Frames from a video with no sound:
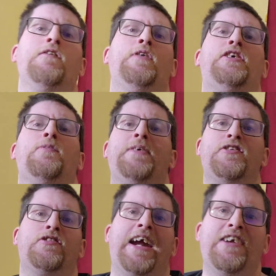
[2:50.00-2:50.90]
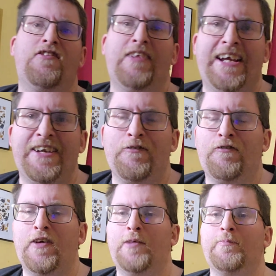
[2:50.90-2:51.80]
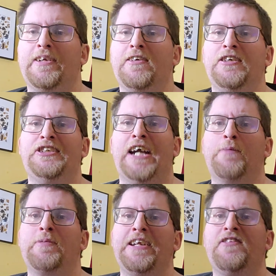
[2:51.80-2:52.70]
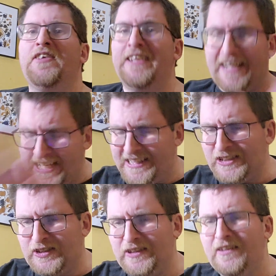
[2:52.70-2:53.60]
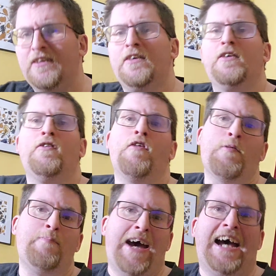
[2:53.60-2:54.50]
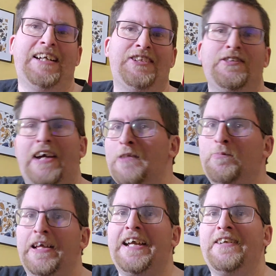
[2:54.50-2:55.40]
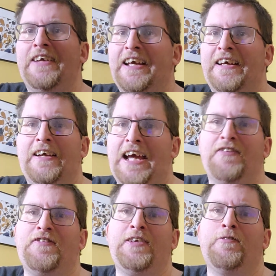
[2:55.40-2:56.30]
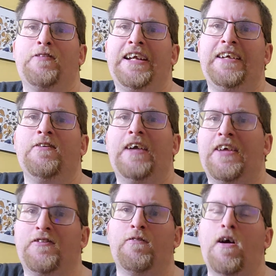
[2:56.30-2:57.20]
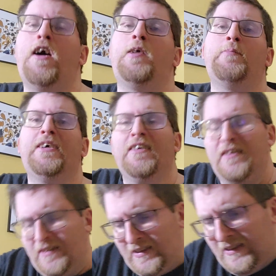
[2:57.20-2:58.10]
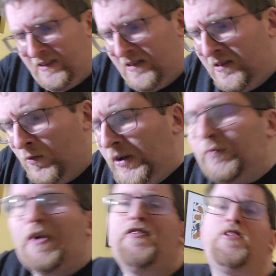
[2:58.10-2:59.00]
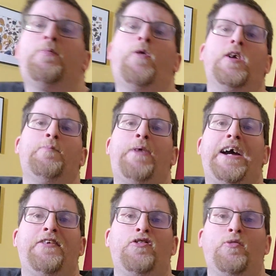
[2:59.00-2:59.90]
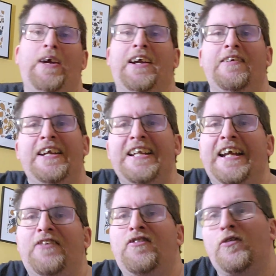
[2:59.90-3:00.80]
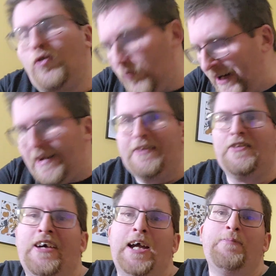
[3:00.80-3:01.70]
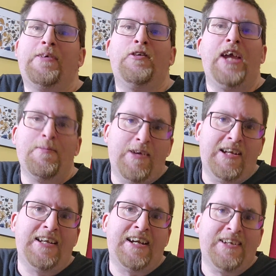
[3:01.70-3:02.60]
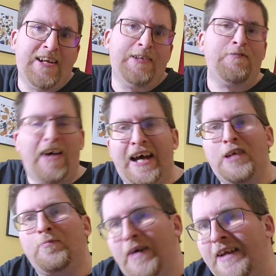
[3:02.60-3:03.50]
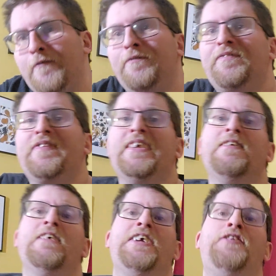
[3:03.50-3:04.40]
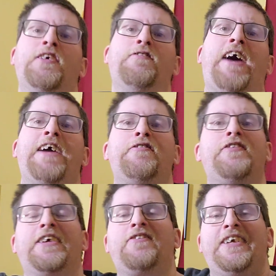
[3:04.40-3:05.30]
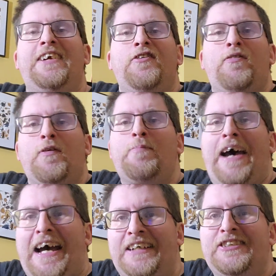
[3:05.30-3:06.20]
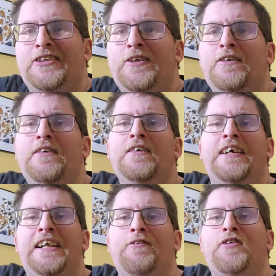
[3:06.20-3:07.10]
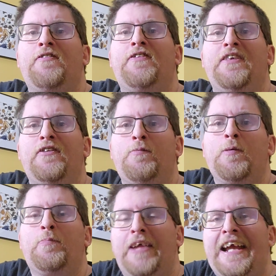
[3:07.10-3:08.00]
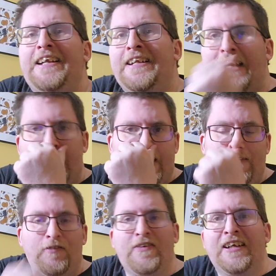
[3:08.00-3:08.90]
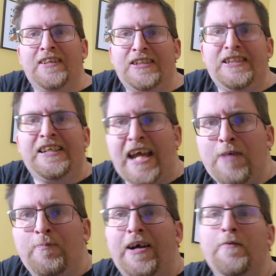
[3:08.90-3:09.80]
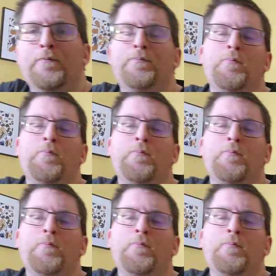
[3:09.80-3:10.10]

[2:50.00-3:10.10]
which has been translated from Japanese into English with a patch. I played SD Free as a ROM, which wasn't supported by Square Enix or Square time. It came out in 1995, but it took 5-6 years with the patch and other stuff to be played in that, and it was a very glitchy game. But